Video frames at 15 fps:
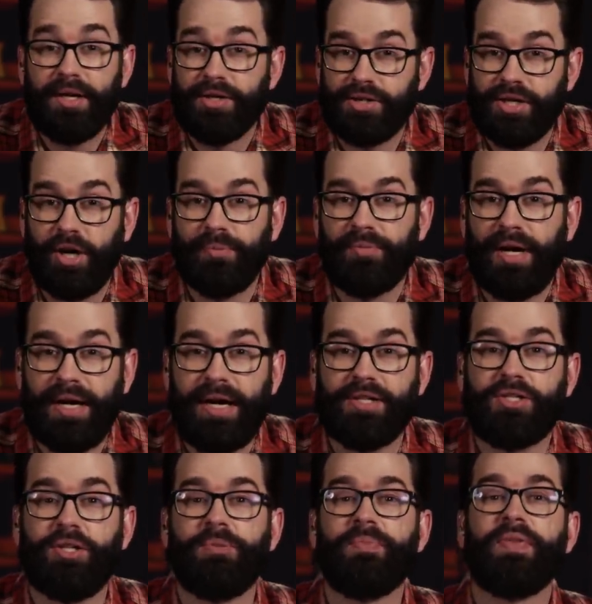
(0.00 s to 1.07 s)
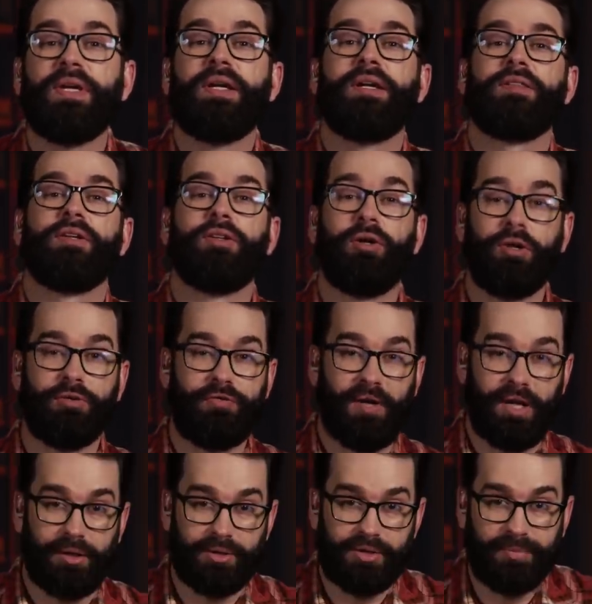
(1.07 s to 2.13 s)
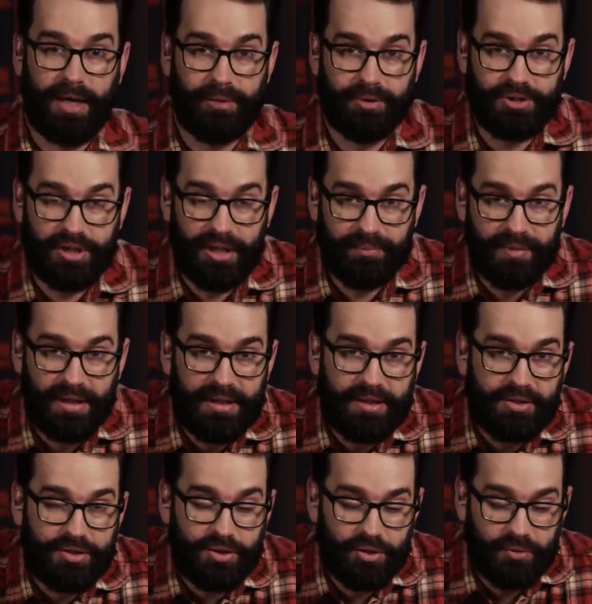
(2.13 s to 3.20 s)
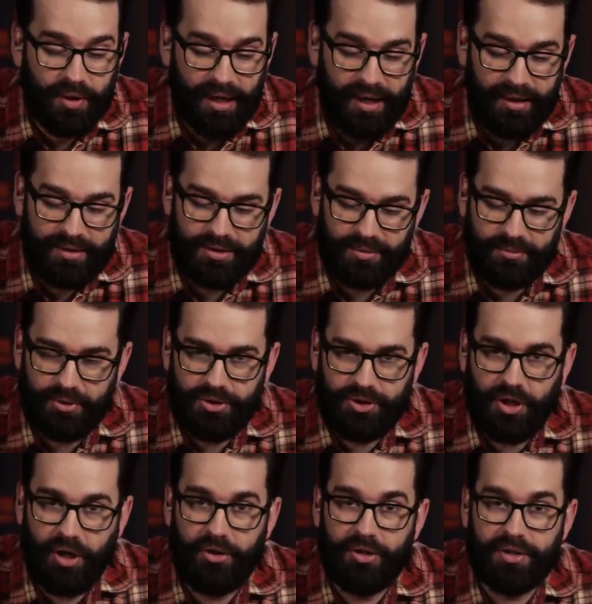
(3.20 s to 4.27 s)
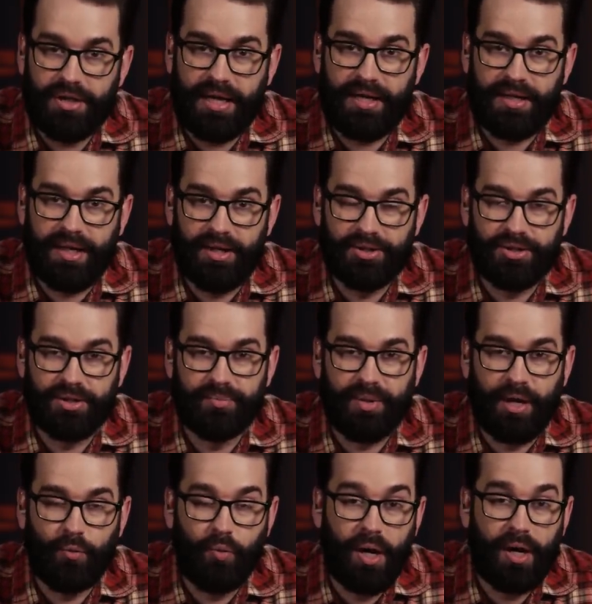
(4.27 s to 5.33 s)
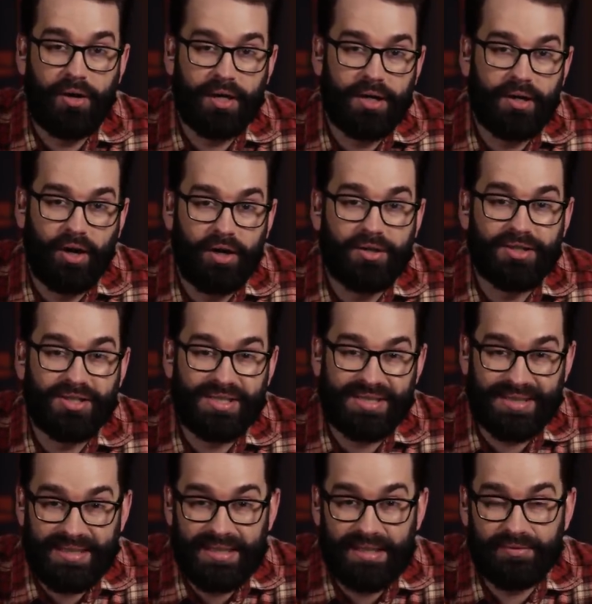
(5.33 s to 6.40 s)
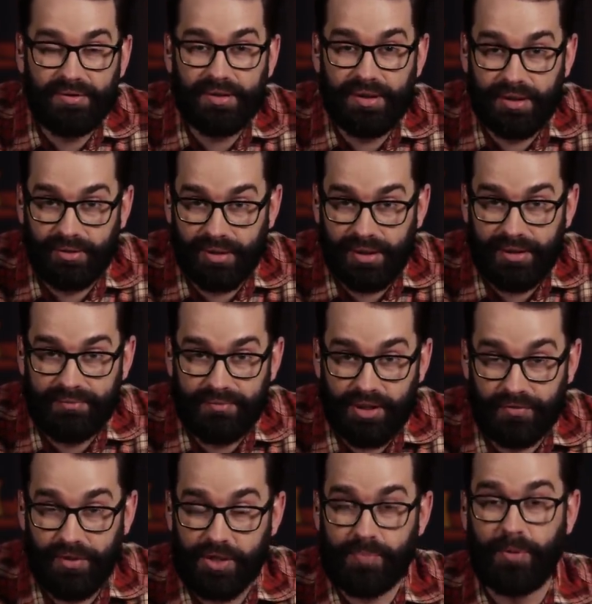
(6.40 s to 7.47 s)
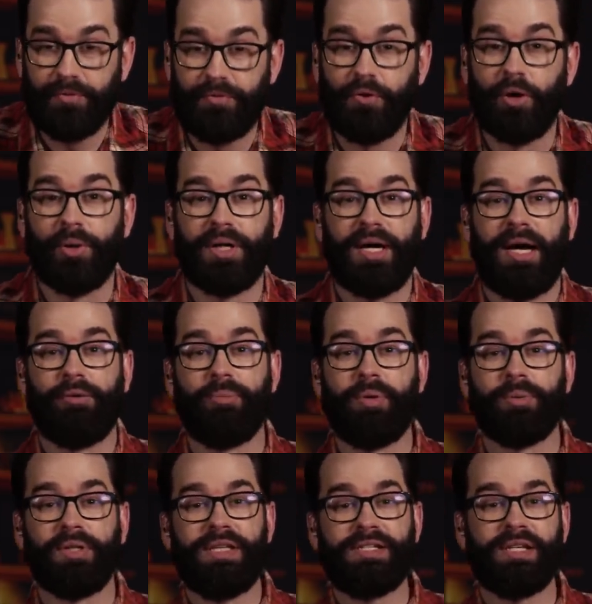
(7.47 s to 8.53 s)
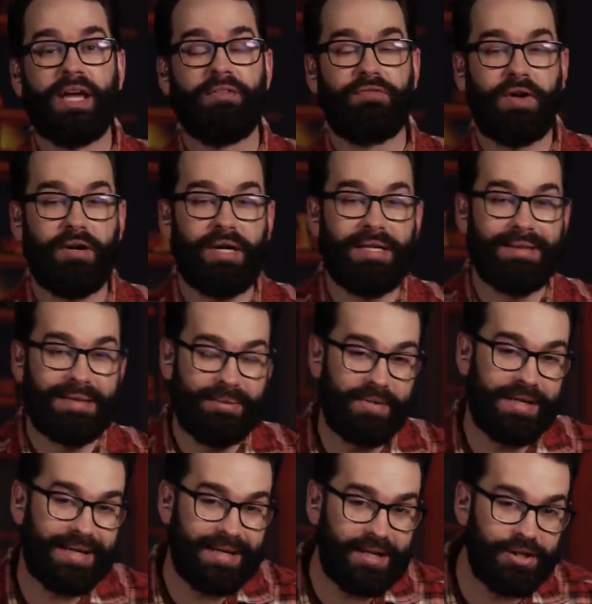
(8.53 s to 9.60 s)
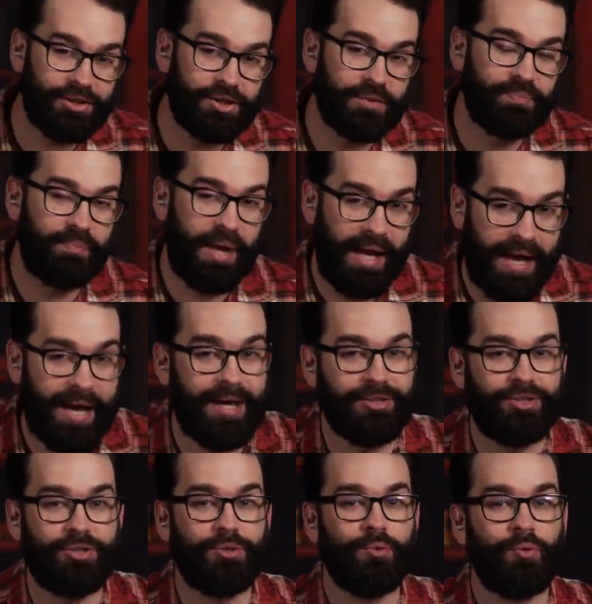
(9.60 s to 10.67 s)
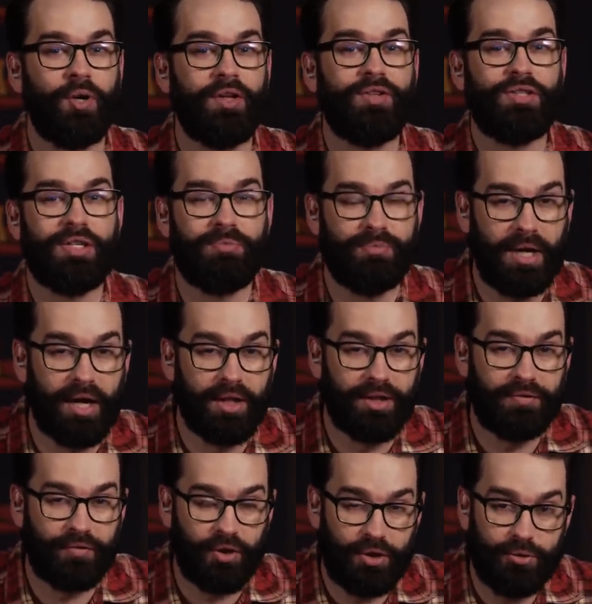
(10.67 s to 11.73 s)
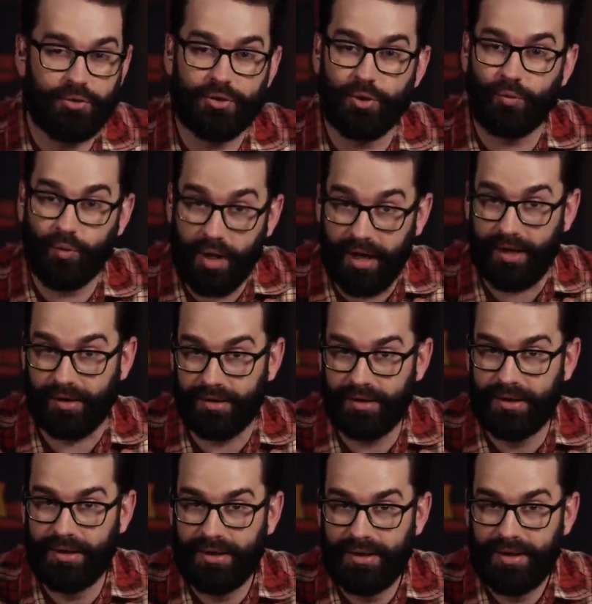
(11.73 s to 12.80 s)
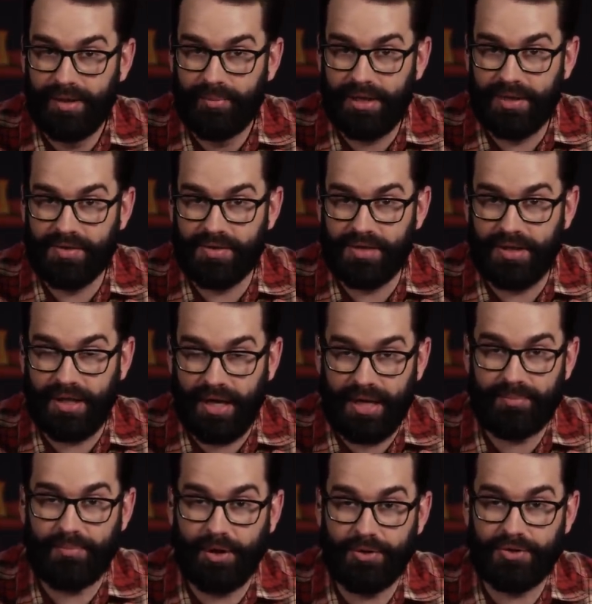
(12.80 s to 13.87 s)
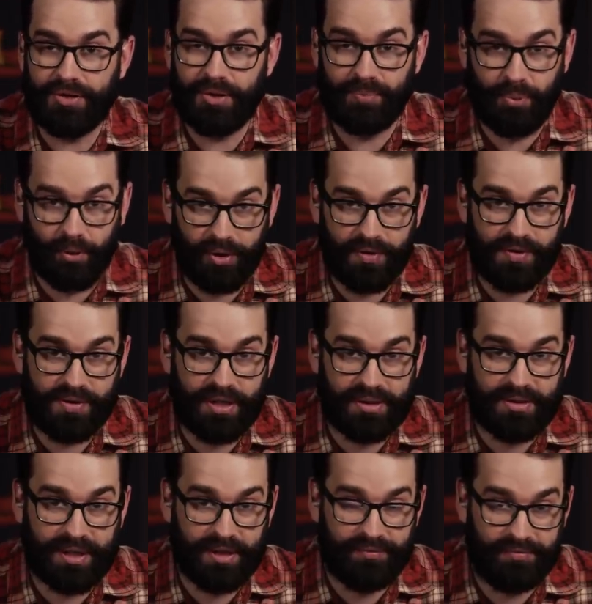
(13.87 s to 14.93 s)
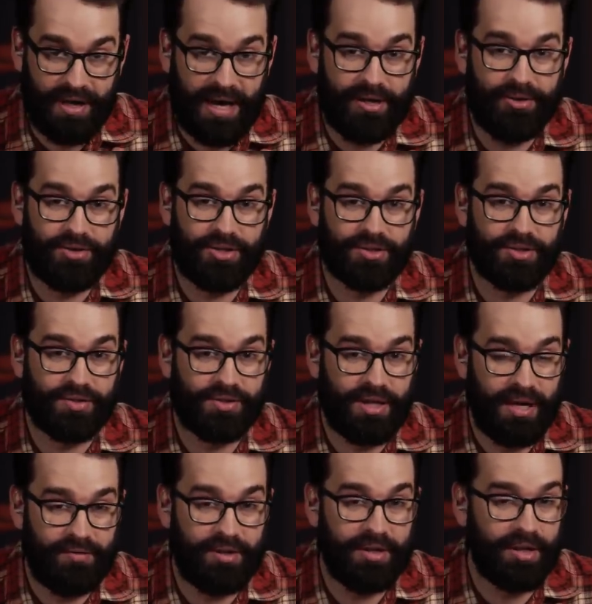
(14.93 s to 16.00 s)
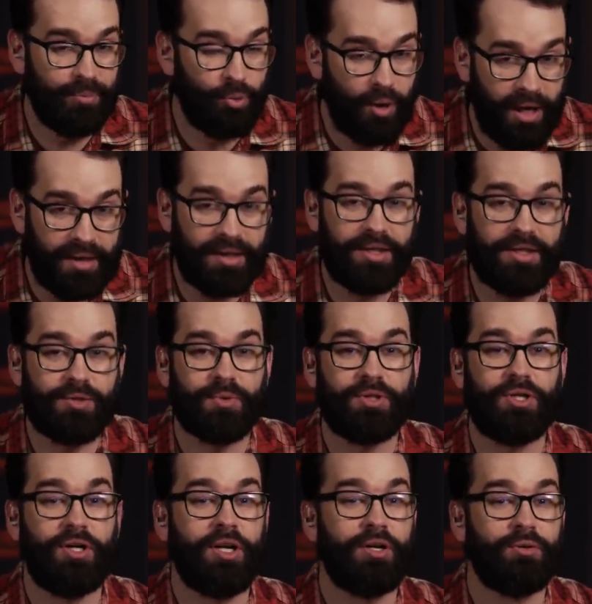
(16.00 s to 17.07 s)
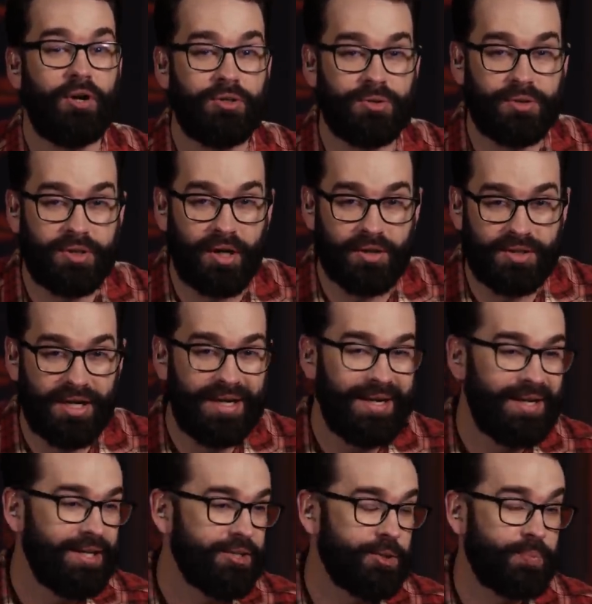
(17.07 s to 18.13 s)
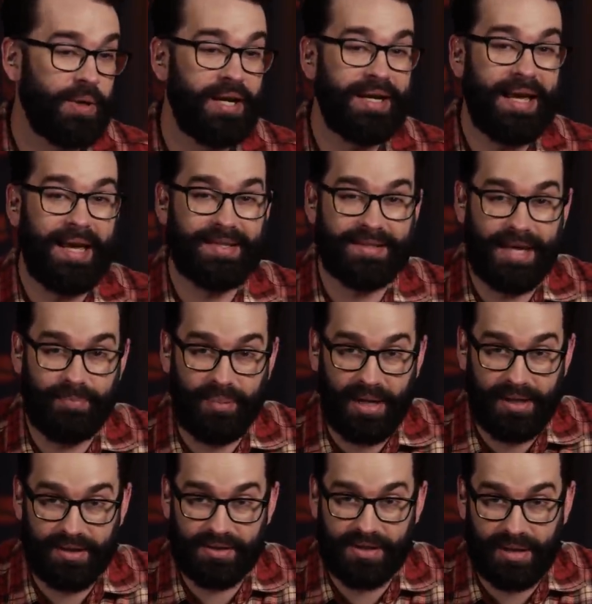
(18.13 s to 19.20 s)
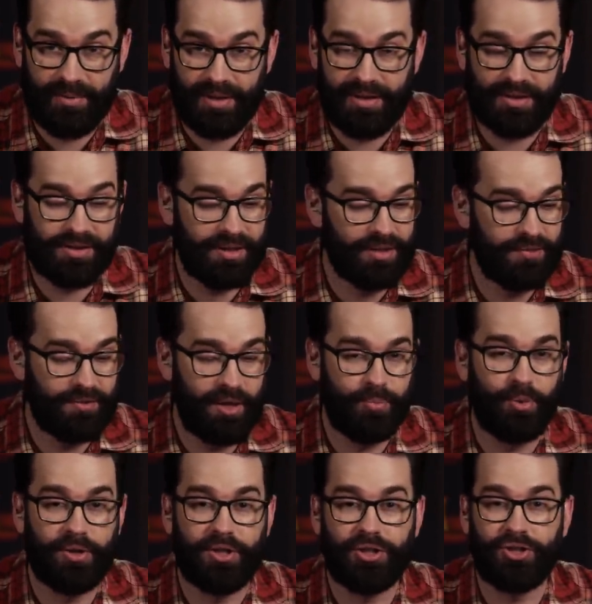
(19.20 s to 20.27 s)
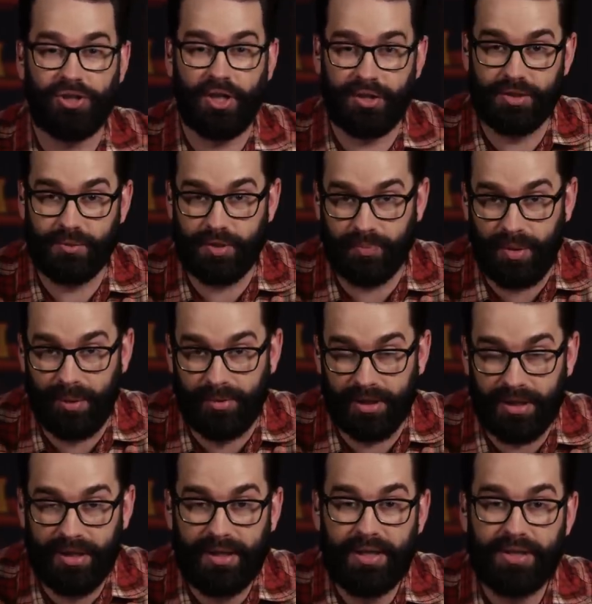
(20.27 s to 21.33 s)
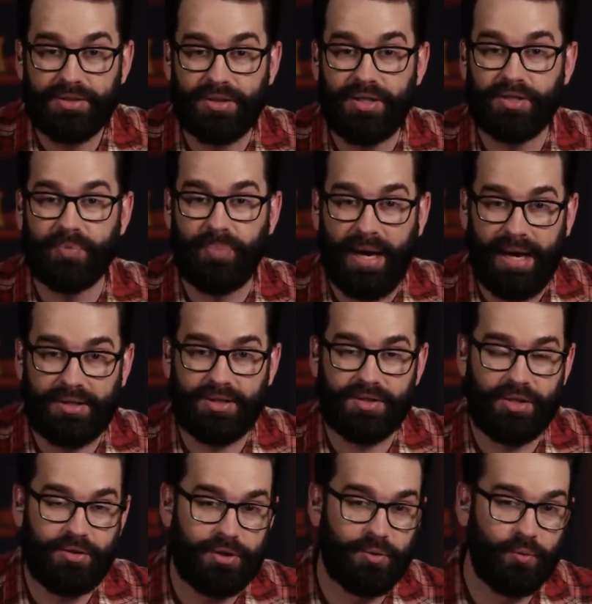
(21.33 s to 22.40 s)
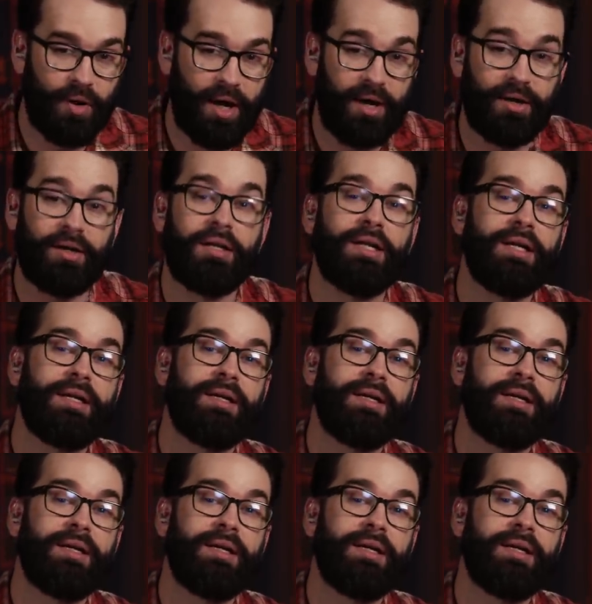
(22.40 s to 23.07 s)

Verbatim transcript: So I ask you, the loyal followers of my regime, to, uh, to show your dedication by wearing it on your sleeve, literally. So from this point forward, I will be releasing a very limited edition patch once a month for you to wear because it's an utmost importance that uh, values such as saving abuelas, returning grocery carts, spreading anti-panda sentiment. It's, it's very important to share this with the public. So these are patches that you can wear.